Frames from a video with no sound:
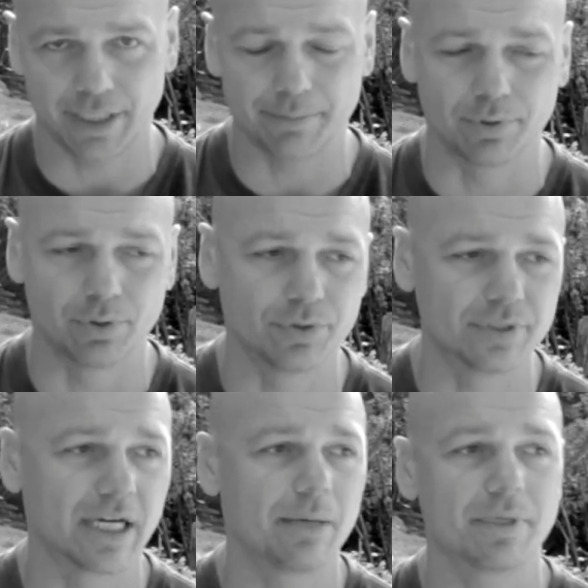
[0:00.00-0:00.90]
you know
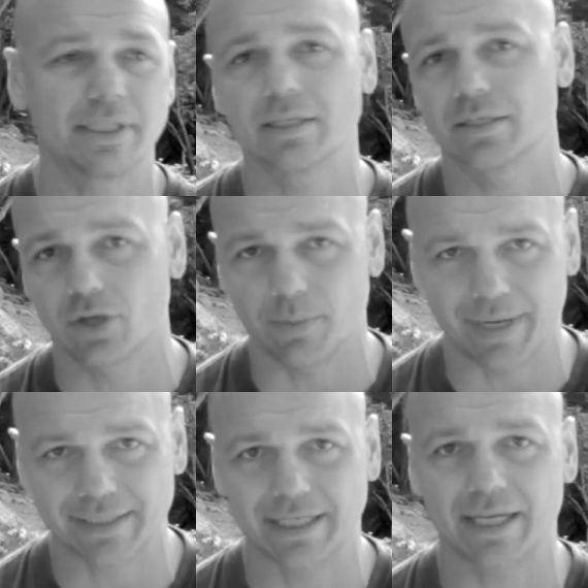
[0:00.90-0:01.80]
ballooned up and then got
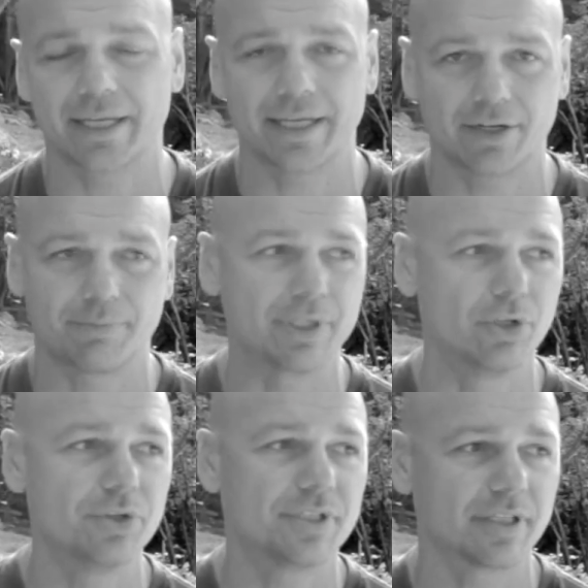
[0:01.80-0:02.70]
back down again I've
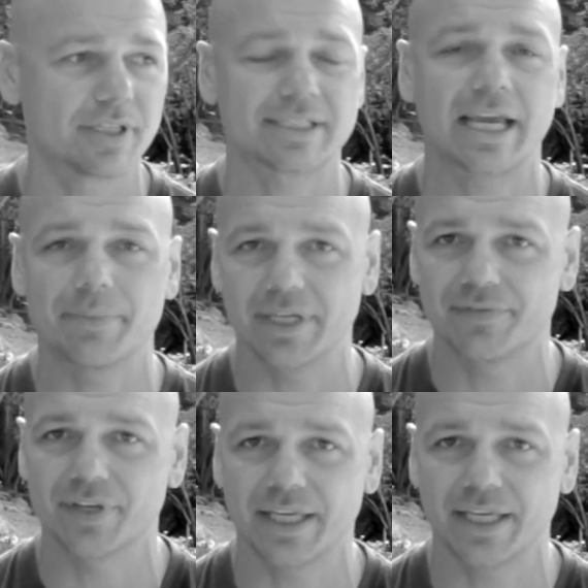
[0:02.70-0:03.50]
been losing the same 11